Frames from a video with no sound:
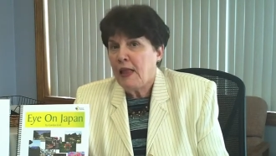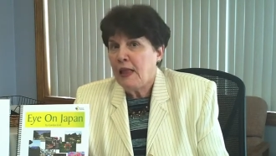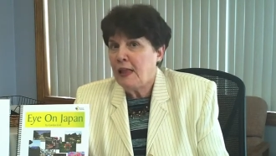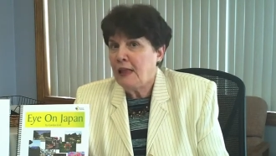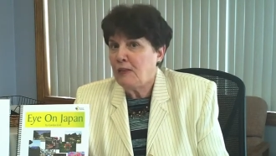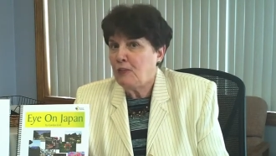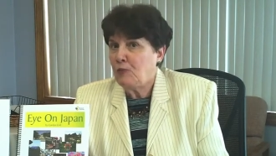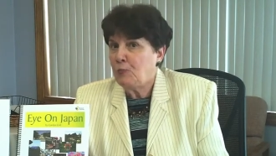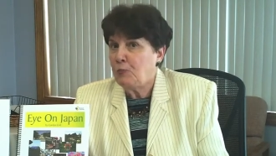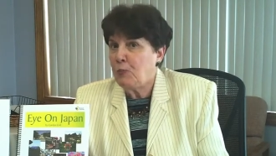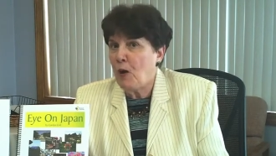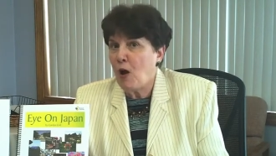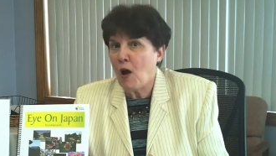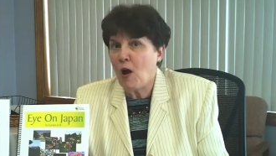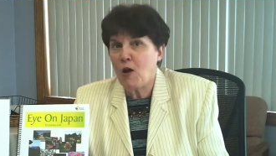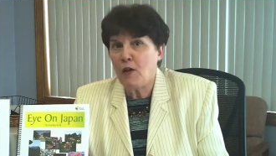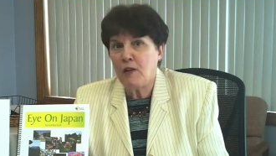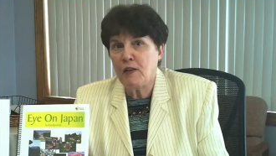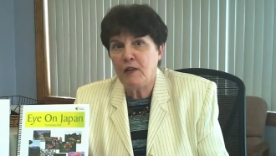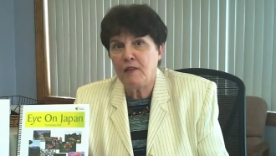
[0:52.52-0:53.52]
It's
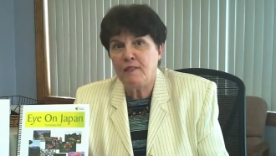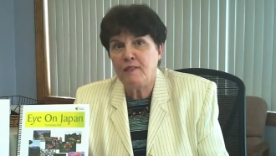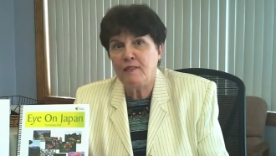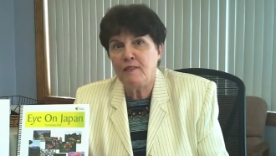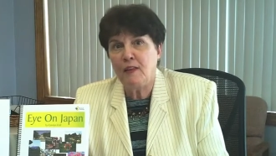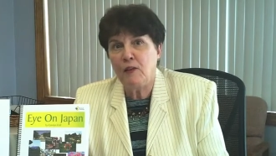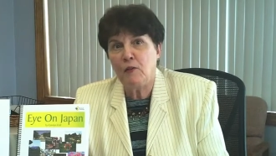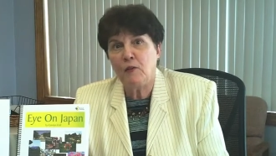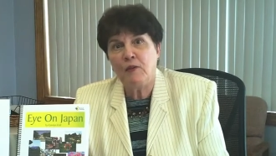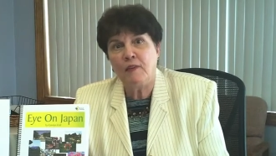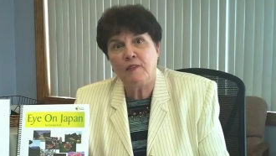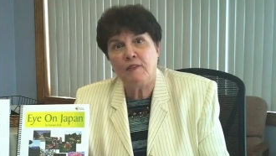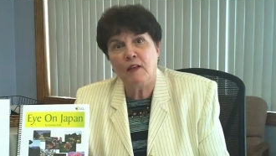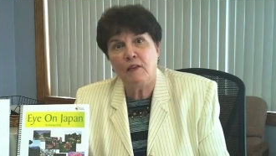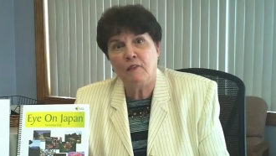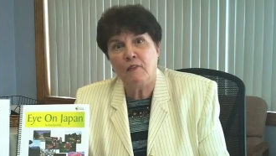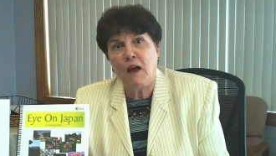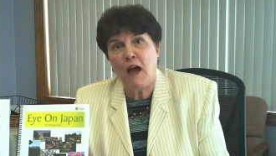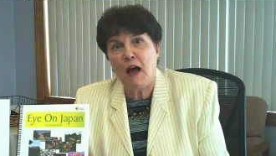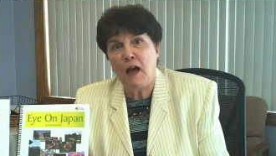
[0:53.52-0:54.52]
part a series
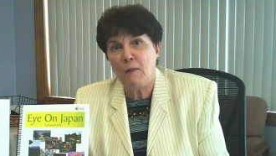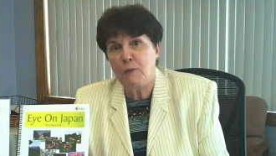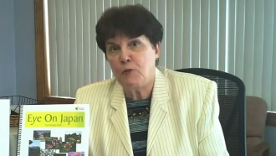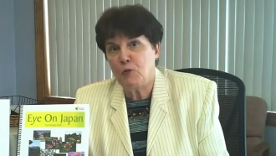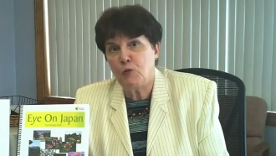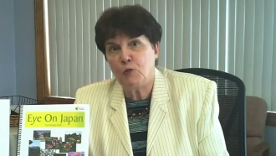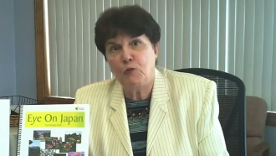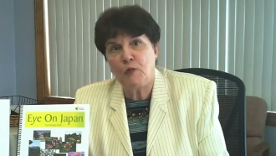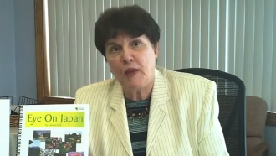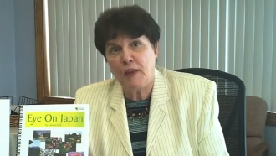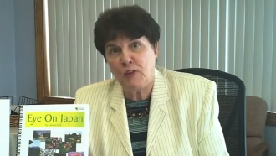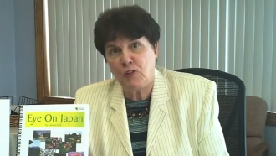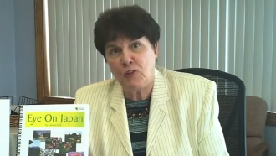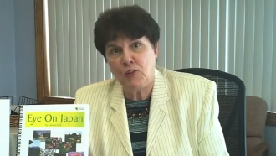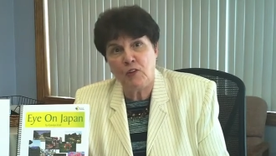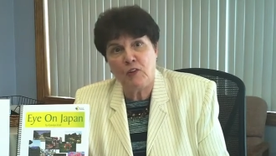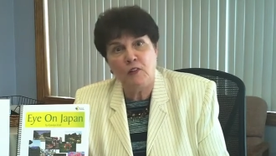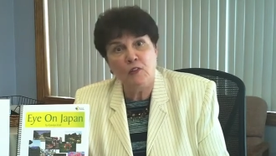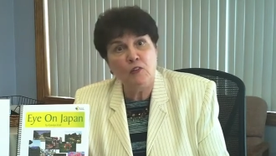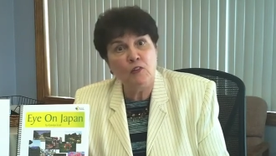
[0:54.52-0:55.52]
of
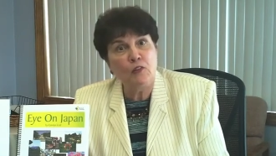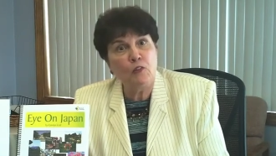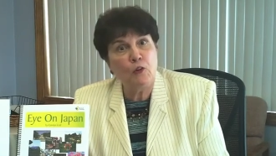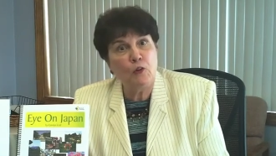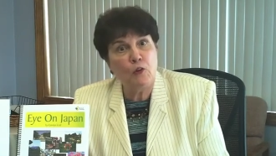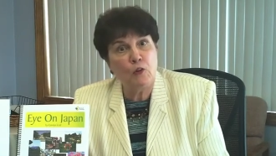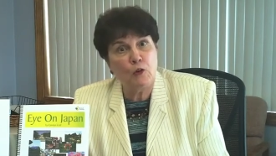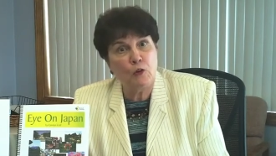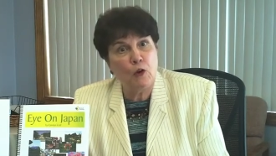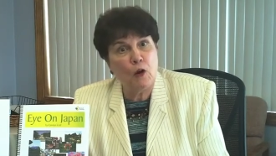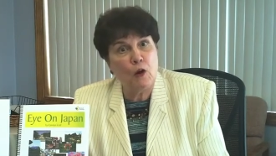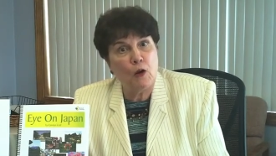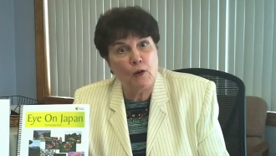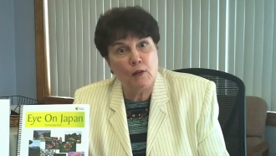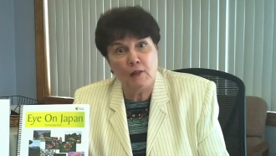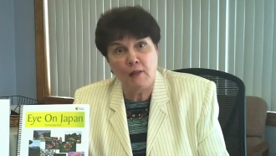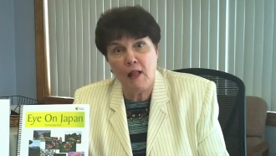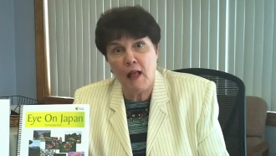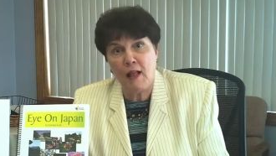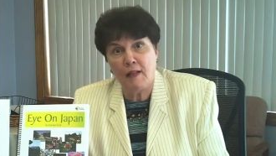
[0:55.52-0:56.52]
observations, so there
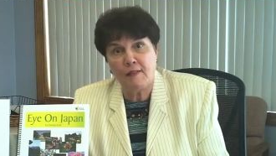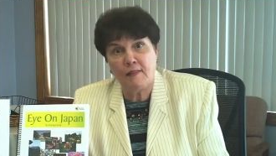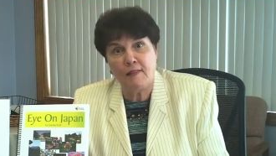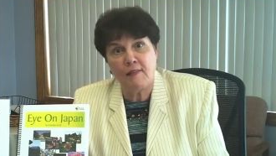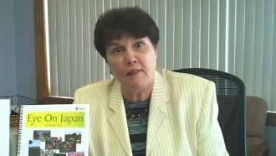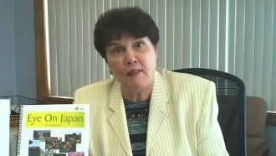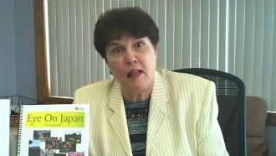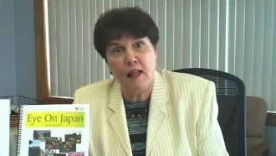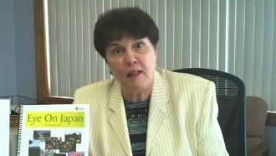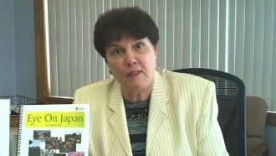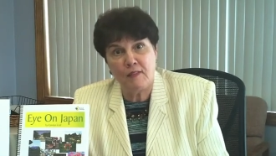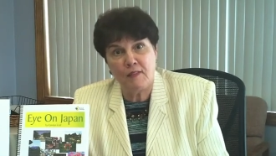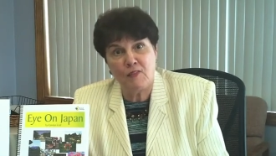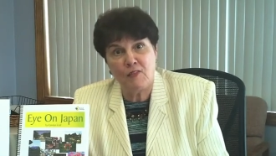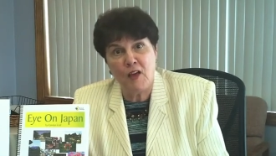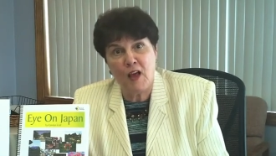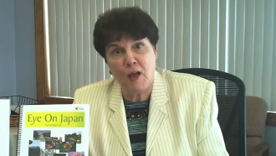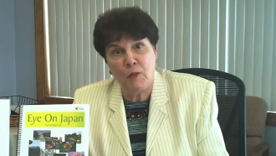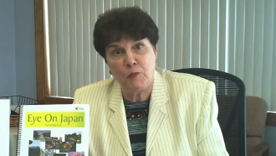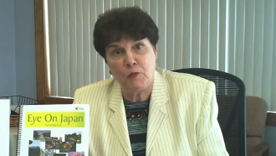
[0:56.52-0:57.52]
are lots and lots of
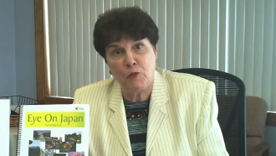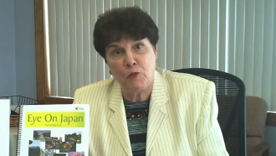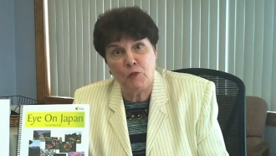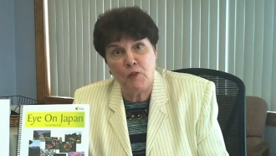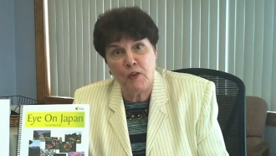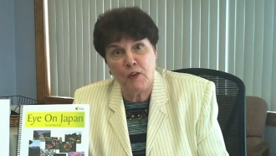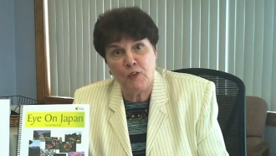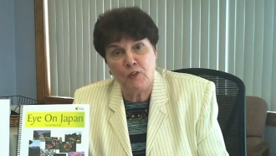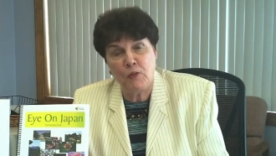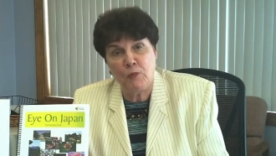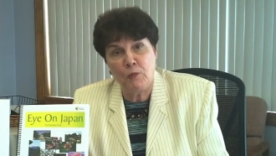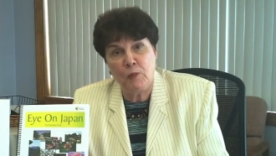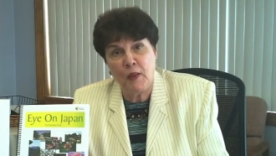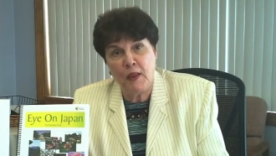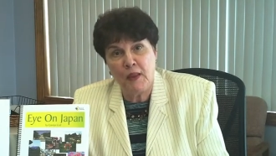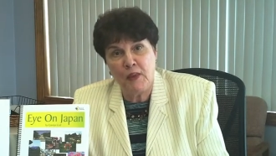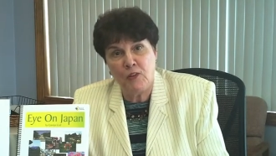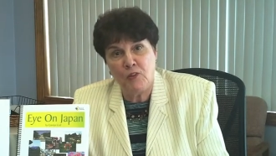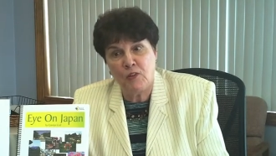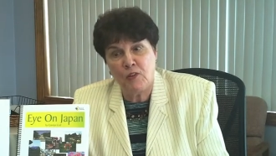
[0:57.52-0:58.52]
observation
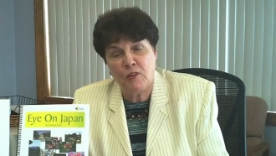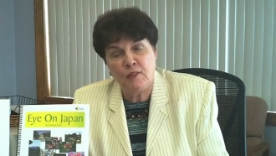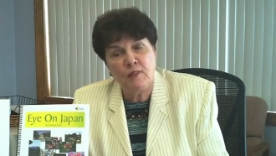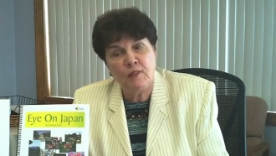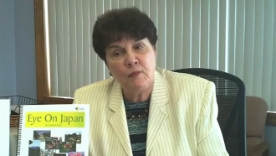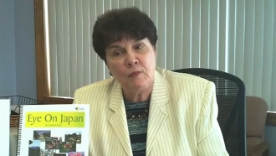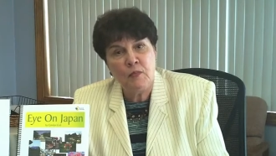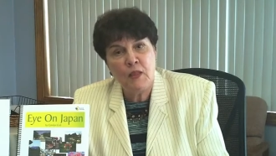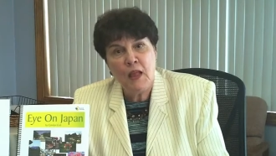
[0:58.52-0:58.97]
pages.